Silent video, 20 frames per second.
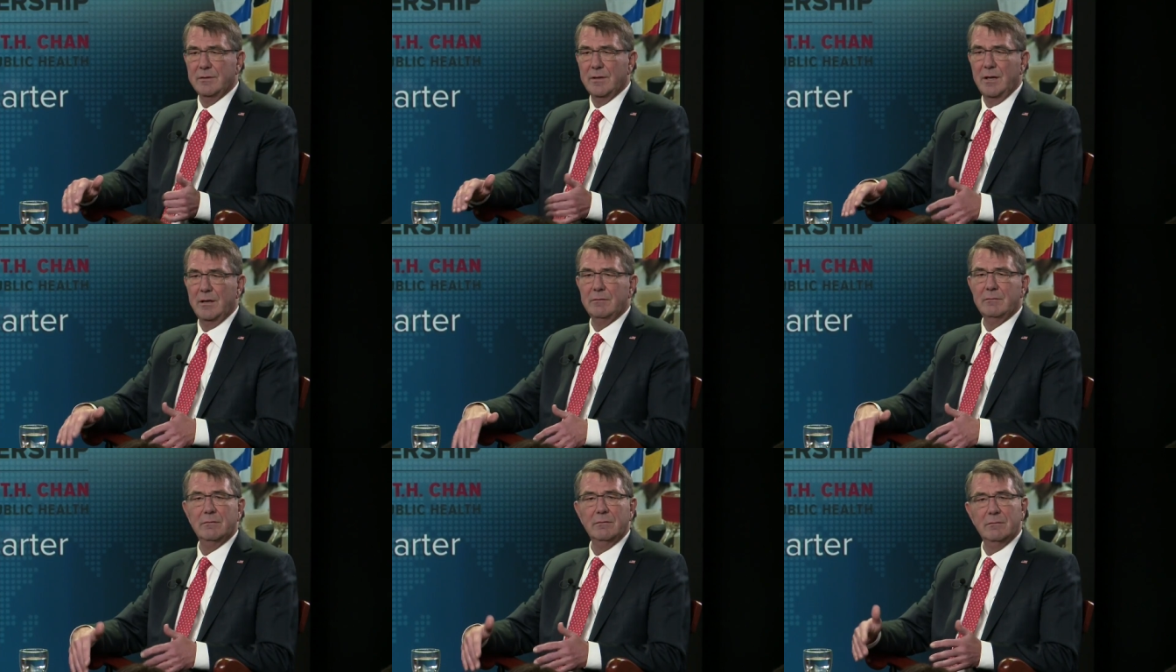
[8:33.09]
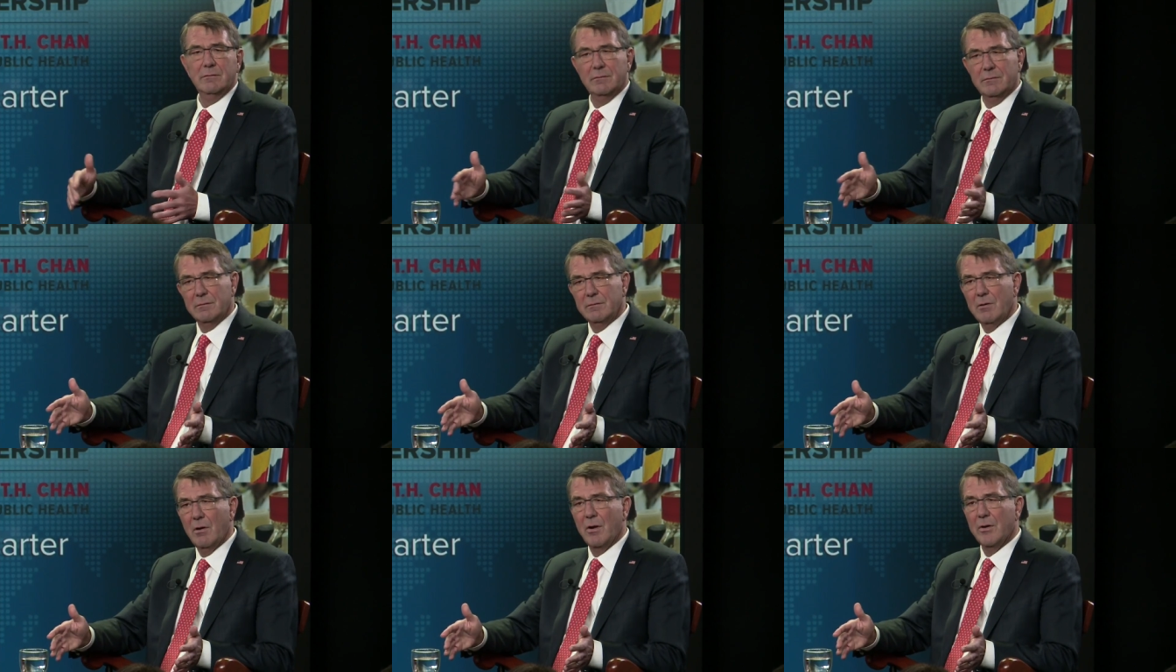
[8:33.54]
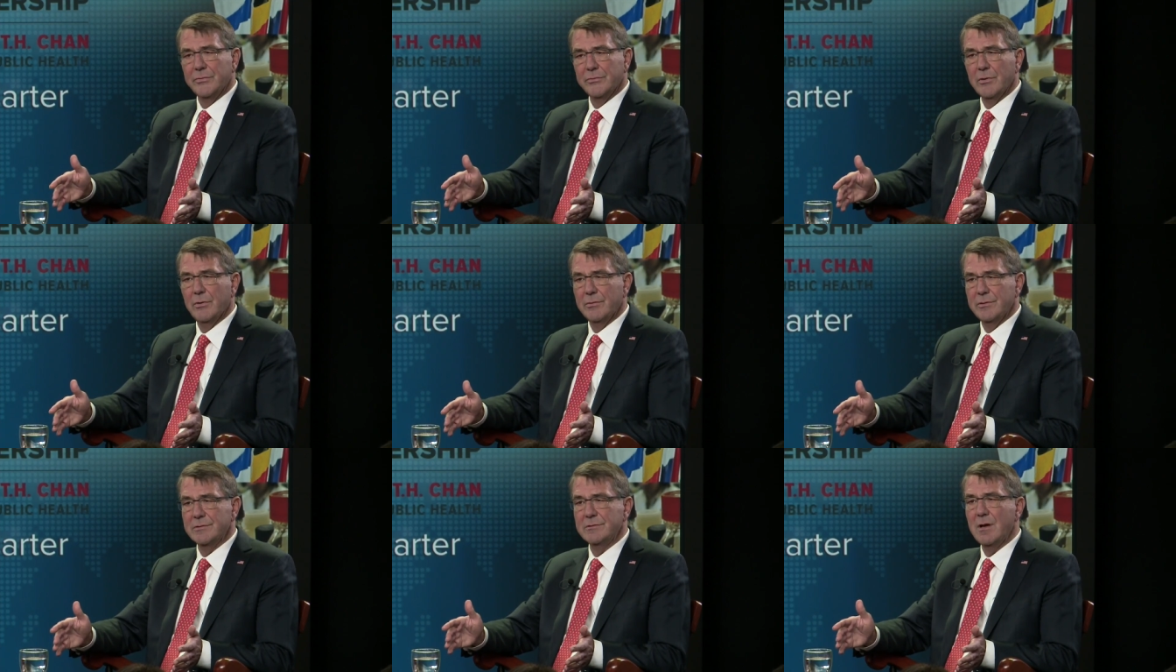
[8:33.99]
And that
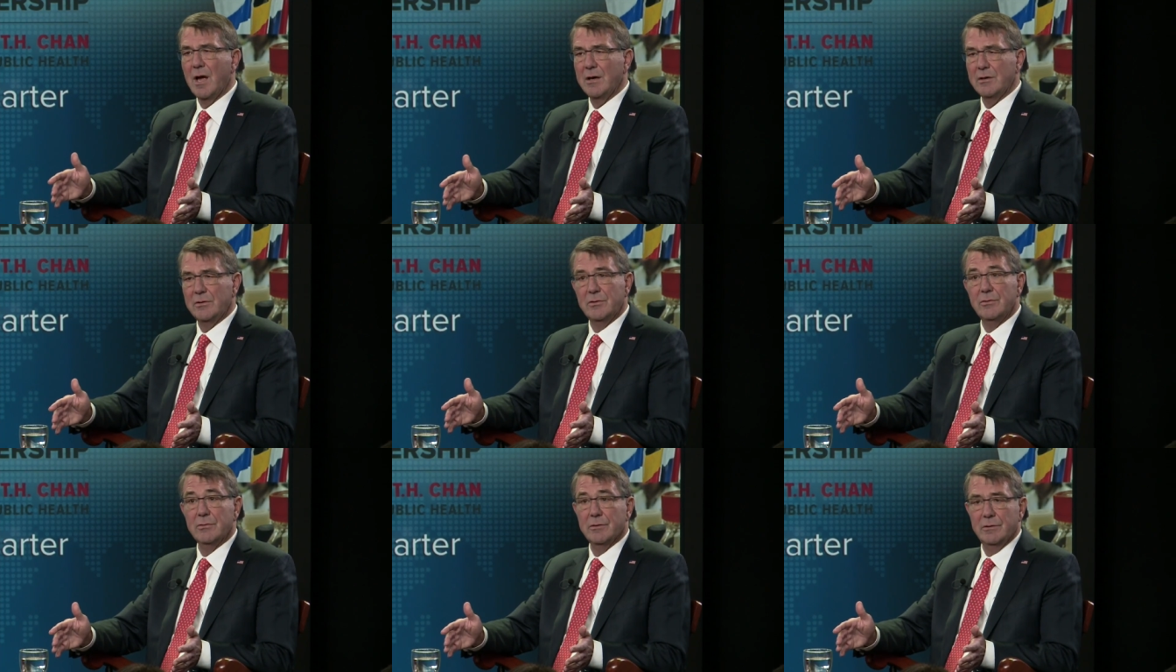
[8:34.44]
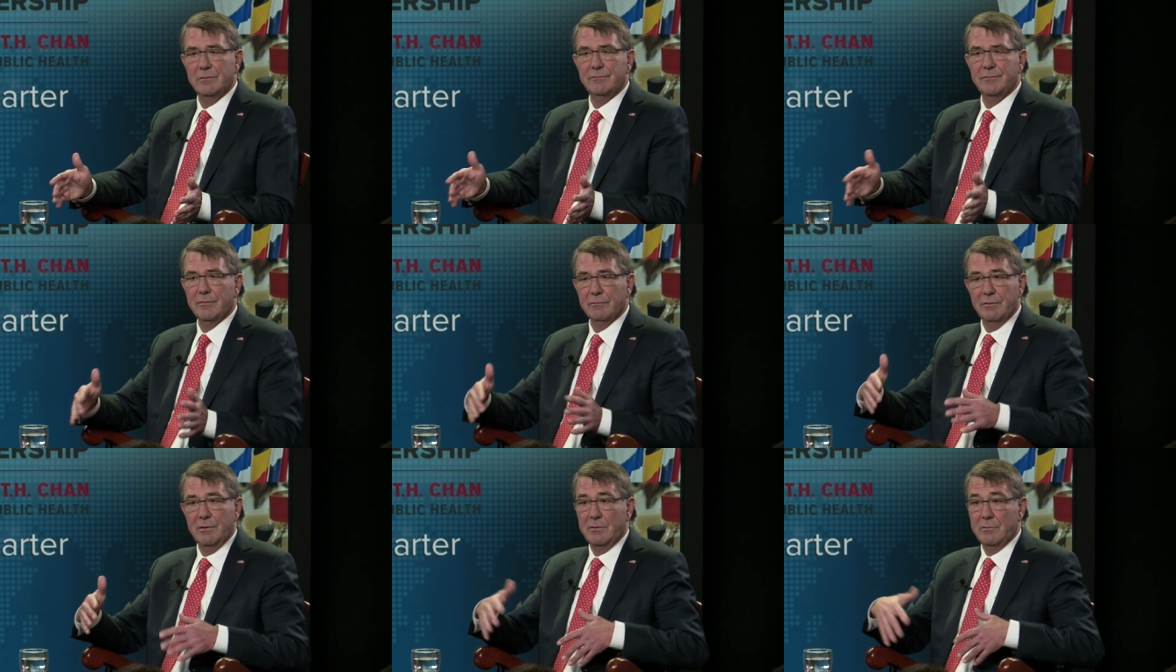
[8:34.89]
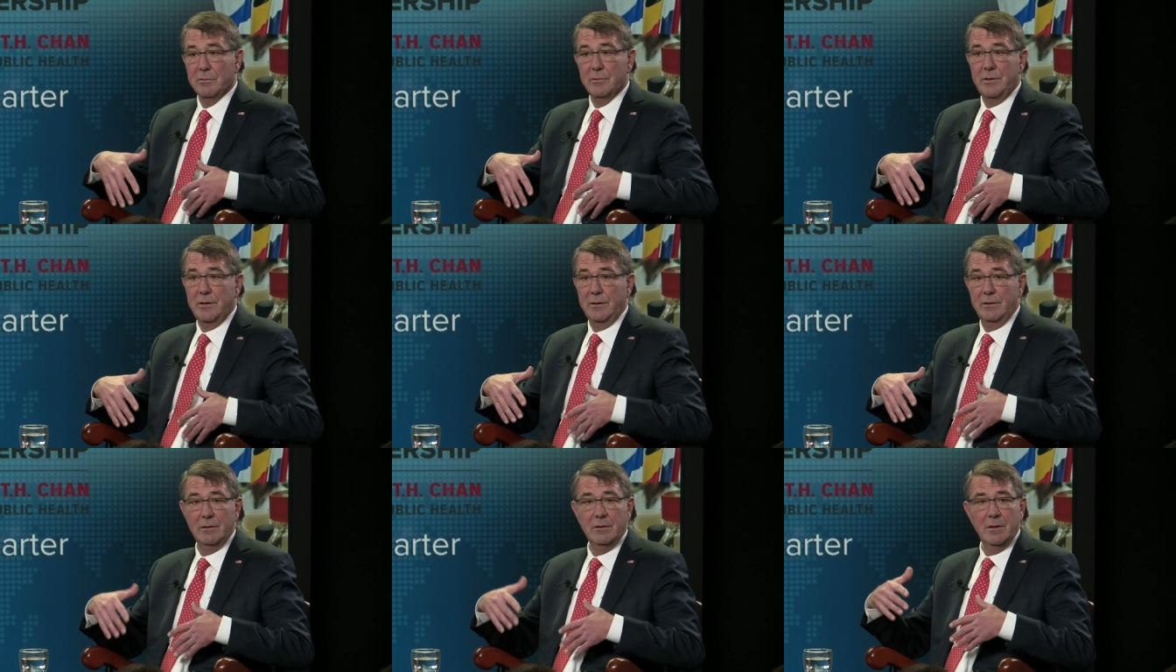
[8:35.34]
also is not good for
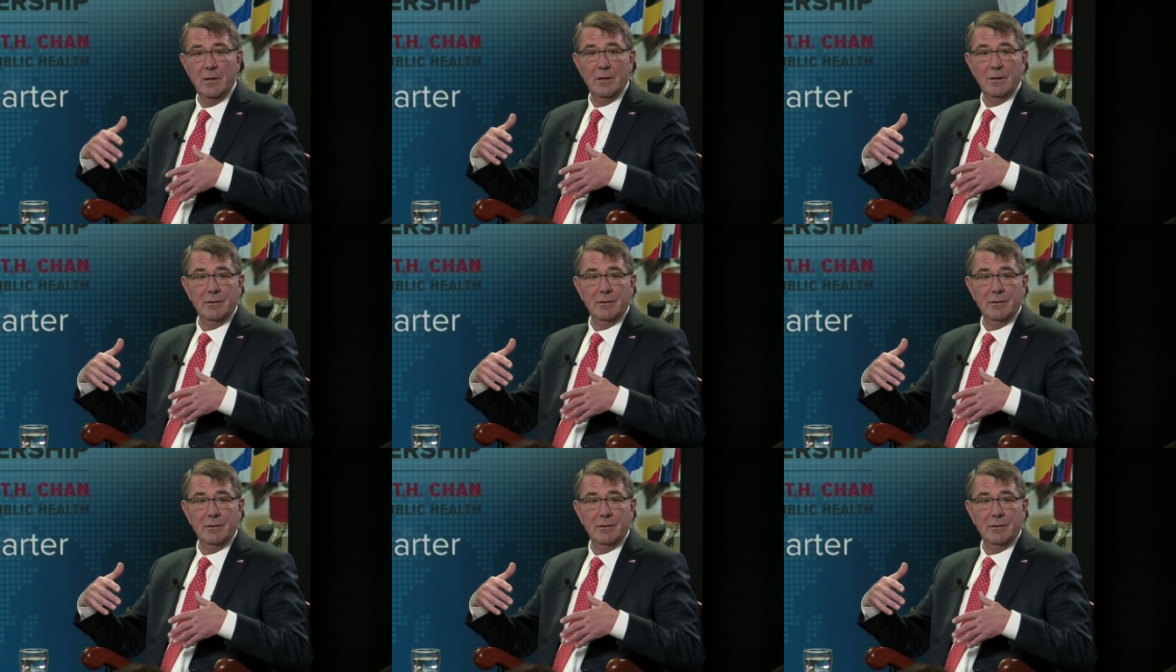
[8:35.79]
recruiting